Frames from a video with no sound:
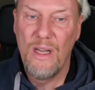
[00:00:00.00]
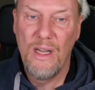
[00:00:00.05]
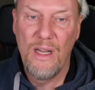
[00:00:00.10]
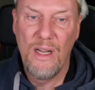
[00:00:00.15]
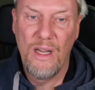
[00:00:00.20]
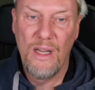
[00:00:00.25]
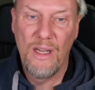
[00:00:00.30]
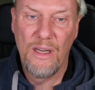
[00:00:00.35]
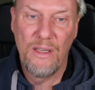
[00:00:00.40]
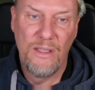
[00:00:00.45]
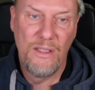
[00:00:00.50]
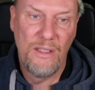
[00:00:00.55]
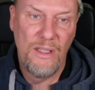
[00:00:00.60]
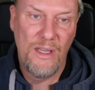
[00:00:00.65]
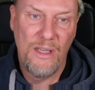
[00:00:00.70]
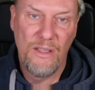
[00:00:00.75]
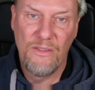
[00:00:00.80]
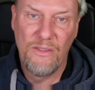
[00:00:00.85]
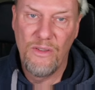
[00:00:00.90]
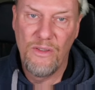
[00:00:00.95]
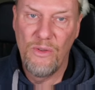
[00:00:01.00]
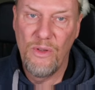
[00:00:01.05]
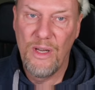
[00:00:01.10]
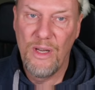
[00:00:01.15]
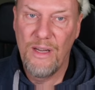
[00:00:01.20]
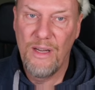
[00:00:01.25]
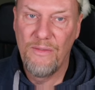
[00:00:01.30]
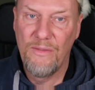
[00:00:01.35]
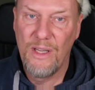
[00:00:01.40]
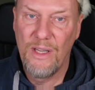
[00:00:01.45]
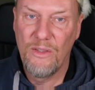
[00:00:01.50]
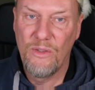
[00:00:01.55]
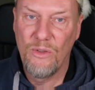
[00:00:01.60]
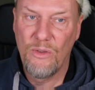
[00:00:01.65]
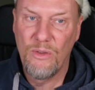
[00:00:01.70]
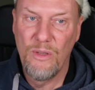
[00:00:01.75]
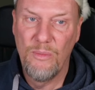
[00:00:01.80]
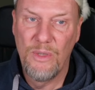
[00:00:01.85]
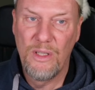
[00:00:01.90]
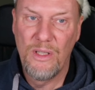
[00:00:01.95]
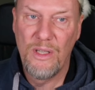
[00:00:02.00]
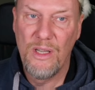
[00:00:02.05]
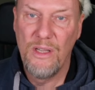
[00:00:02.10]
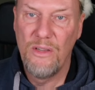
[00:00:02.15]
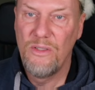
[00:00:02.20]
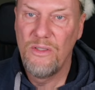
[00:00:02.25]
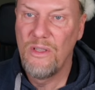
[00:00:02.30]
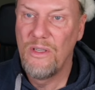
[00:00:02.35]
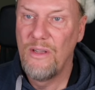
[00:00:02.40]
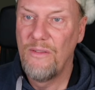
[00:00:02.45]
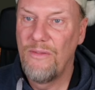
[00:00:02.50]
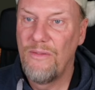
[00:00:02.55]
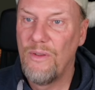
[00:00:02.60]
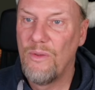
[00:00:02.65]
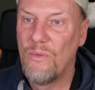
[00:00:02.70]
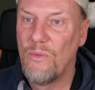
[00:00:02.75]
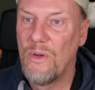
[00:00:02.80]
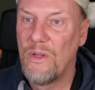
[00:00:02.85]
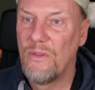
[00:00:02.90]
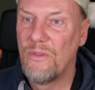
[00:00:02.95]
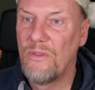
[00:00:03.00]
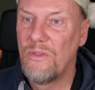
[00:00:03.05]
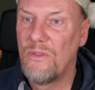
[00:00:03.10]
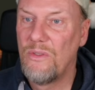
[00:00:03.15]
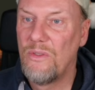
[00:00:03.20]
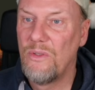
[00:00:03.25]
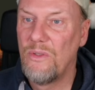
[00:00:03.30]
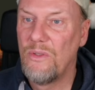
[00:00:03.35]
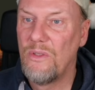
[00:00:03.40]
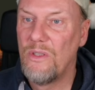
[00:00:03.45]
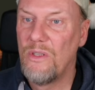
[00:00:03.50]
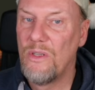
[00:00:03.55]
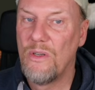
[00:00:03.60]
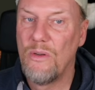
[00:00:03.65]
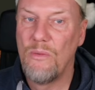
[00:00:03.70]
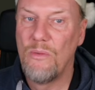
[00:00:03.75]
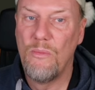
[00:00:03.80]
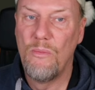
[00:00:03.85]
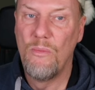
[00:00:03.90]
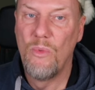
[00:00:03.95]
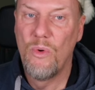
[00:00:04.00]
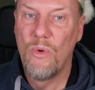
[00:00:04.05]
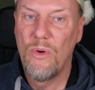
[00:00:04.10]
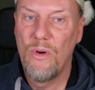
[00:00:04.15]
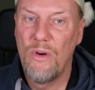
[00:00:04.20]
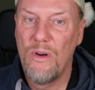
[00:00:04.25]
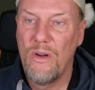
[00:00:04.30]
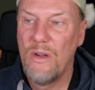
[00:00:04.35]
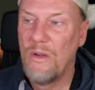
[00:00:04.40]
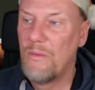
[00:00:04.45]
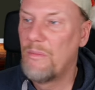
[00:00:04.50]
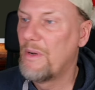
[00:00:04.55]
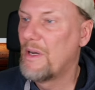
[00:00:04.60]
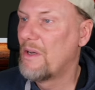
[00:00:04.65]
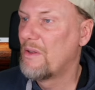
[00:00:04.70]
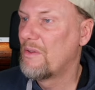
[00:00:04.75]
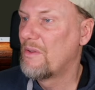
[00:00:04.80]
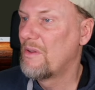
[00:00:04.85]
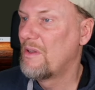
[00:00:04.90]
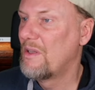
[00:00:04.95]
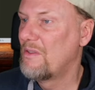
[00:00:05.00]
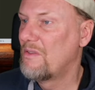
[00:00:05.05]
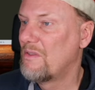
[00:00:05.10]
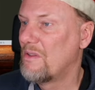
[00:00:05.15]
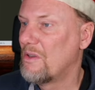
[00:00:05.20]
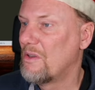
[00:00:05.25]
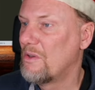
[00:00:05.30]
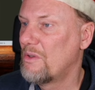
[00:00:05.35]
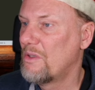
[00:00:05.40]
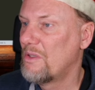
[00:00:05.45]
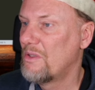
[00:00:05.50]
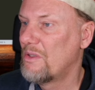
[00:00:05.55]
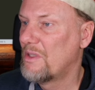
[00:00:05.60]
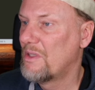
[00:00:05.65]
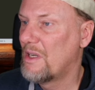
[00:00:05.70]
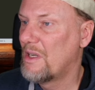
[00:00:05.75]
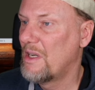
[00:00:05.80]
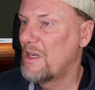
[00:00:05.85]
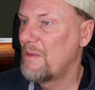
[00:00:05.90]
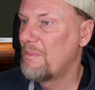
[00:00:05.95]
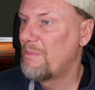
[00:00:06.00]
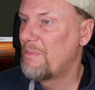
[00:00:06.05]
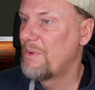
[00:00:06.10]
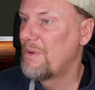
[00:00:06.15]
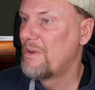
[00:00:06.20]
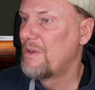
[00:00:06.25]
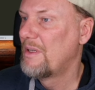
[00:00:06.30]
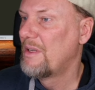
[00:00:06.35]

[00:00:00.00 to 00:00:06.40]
And so you have that documentation if you want to know more about this loader type.